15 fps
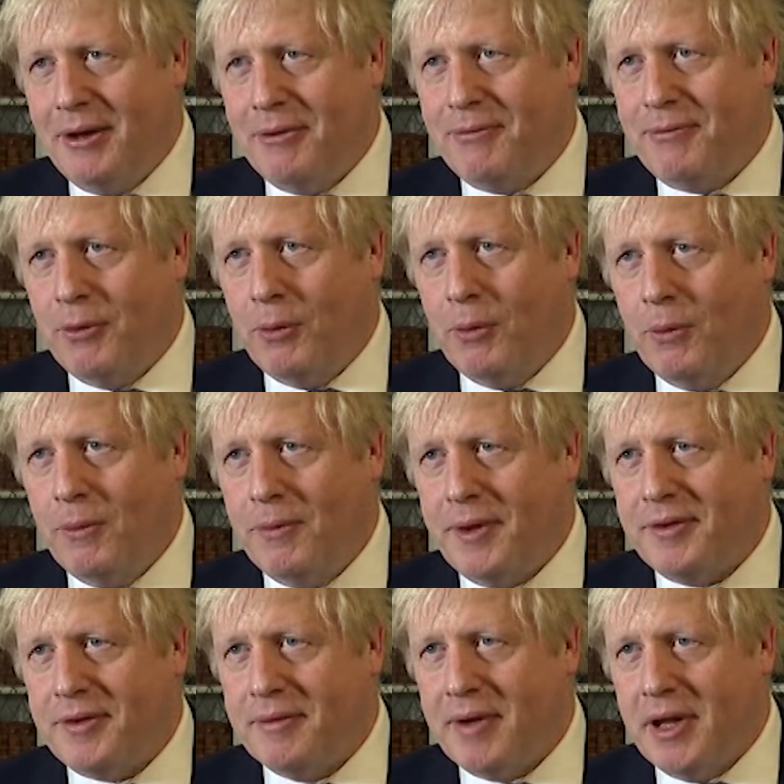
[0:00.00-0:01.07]
for
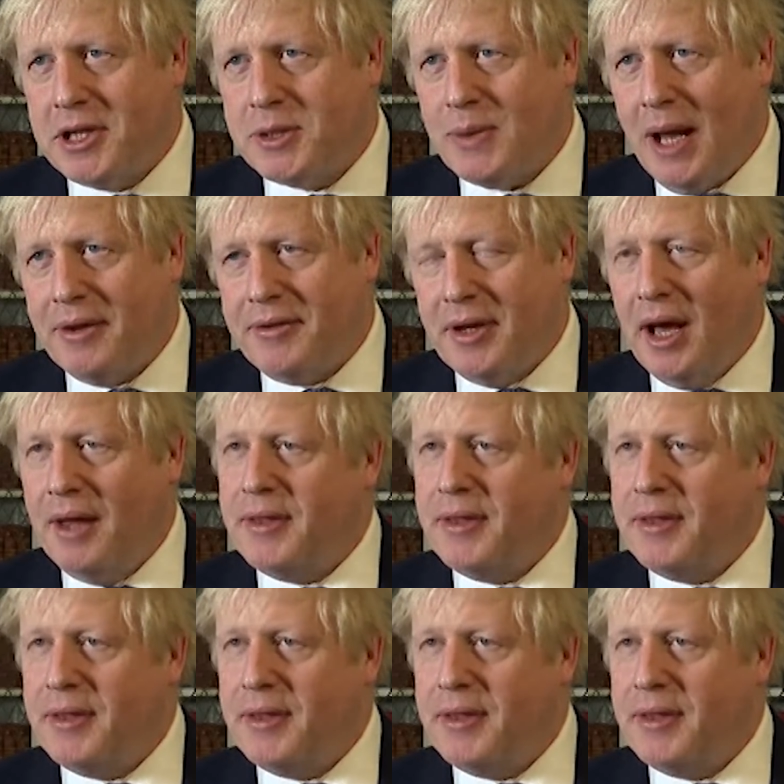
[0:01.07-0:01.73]
this eventuality.